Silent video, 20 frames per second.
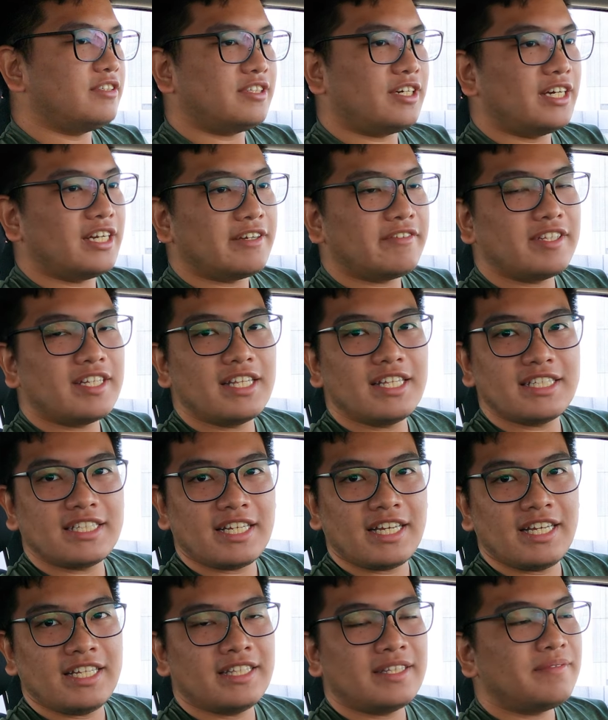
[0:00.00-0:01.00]
starting with the
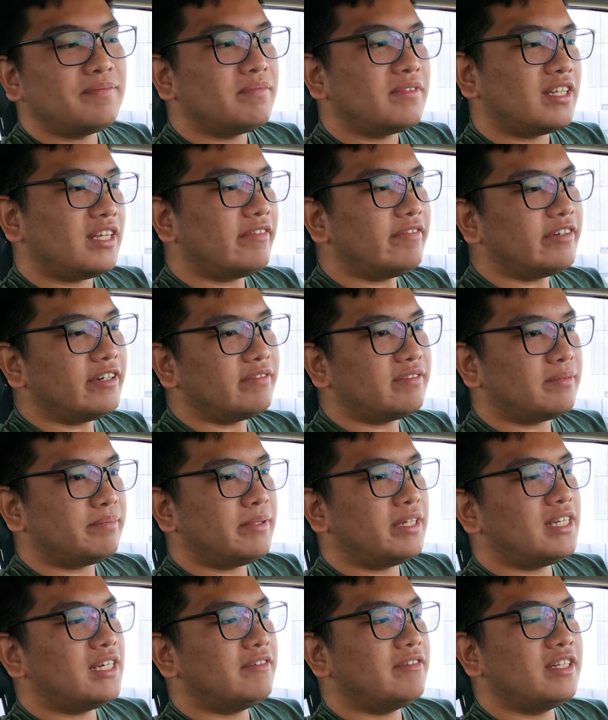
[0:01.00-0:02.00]
design, if you're
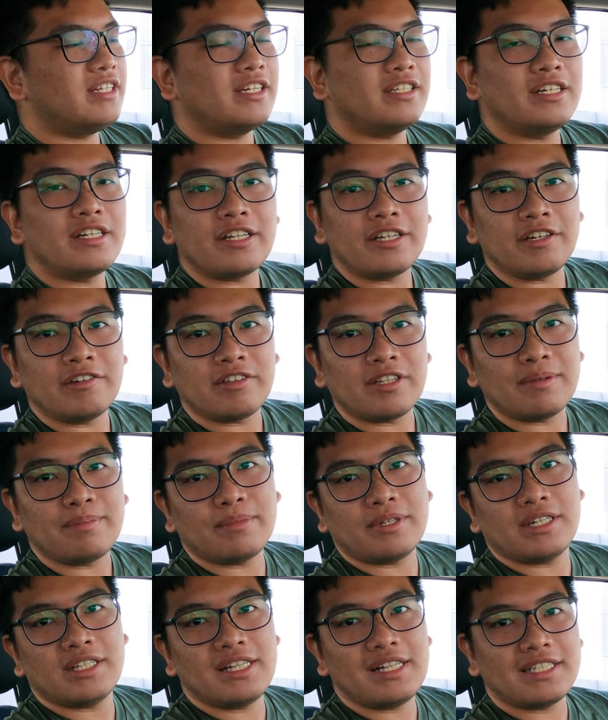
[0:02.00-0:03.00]
familiar with other Toyota
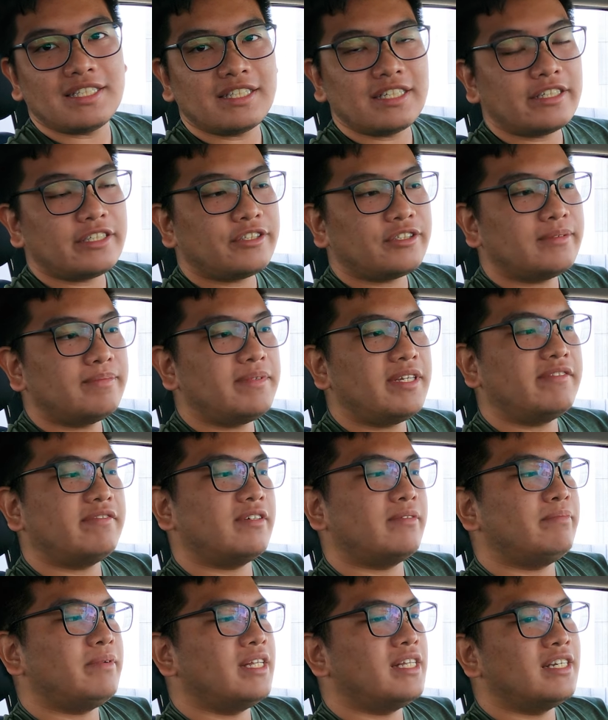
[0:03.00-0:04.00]
models, this should be
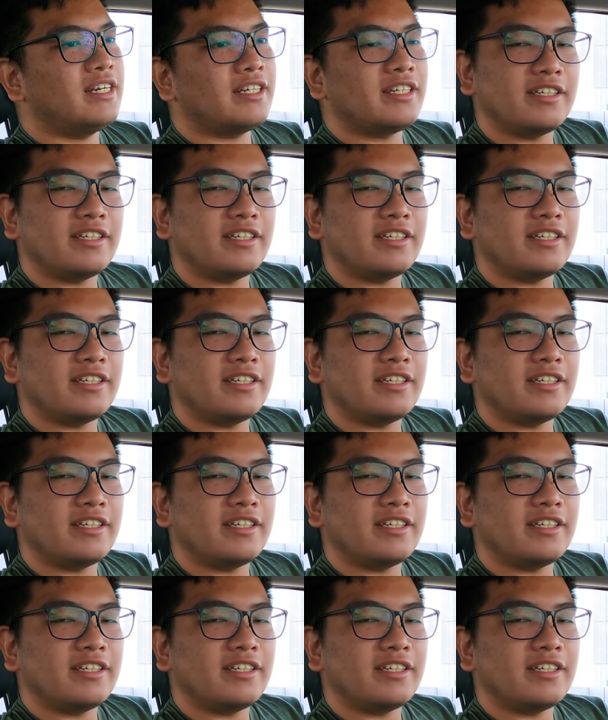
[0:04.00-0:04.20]
familiar